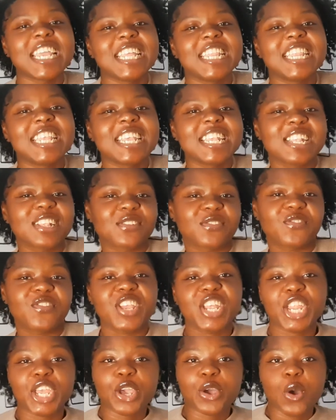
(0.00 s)
this
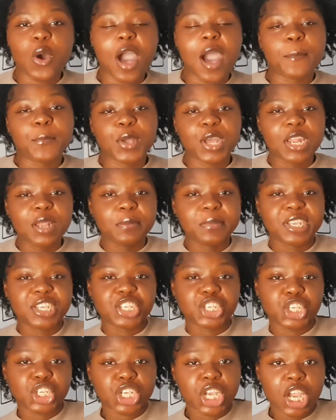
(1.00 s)
video, I'm gonna be
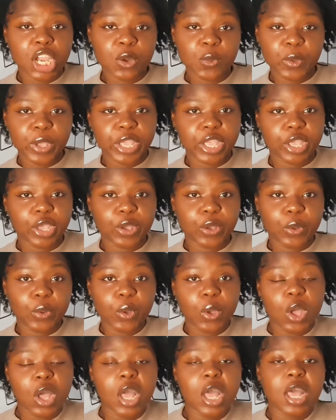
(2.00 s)
sharing with you
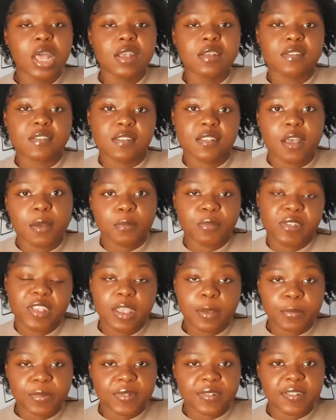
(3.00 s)
some
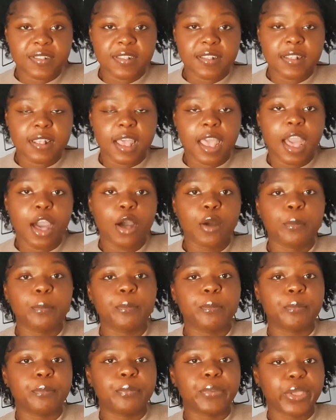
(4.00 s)
tips to
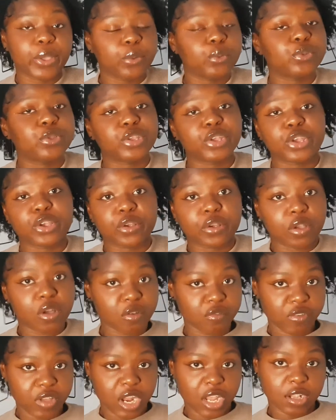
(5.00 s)
help build your
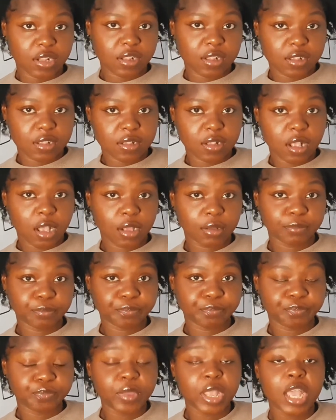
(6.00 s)
confidence.
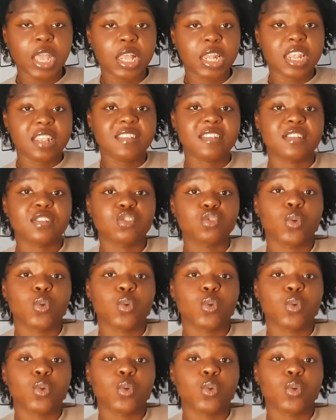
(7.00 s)
This is